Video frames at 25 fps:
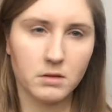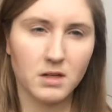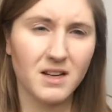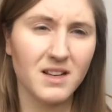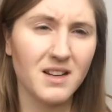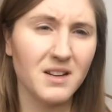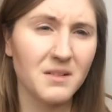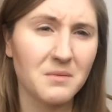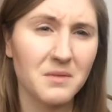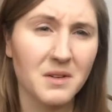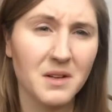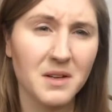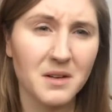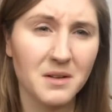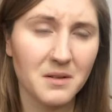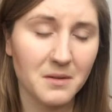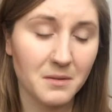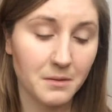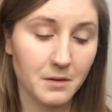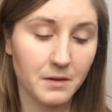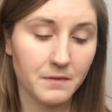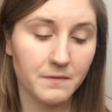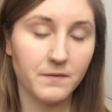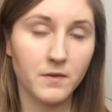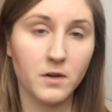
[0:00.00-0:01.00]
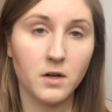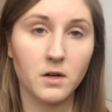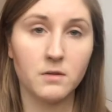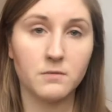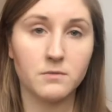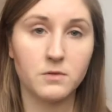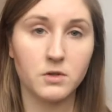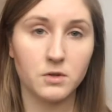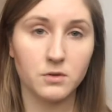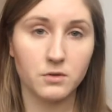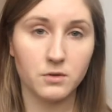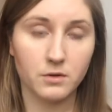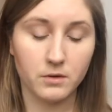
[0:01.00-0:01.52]
I don't know, I follow
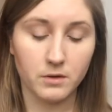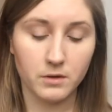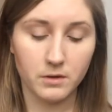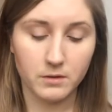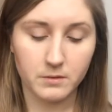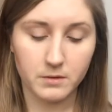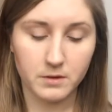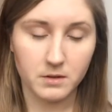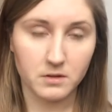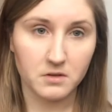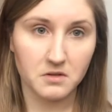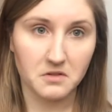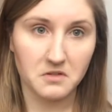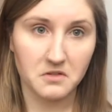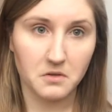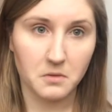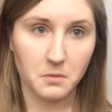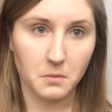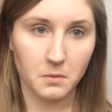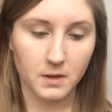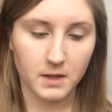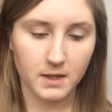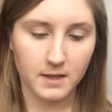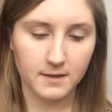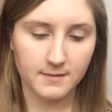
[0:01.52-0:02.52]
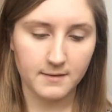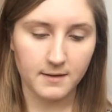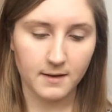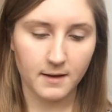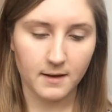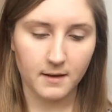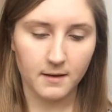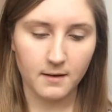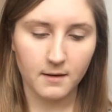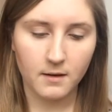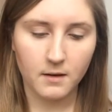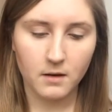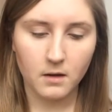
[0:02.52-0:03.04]
tutorials and just do what they
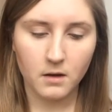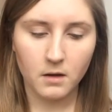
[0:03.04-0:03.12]
say.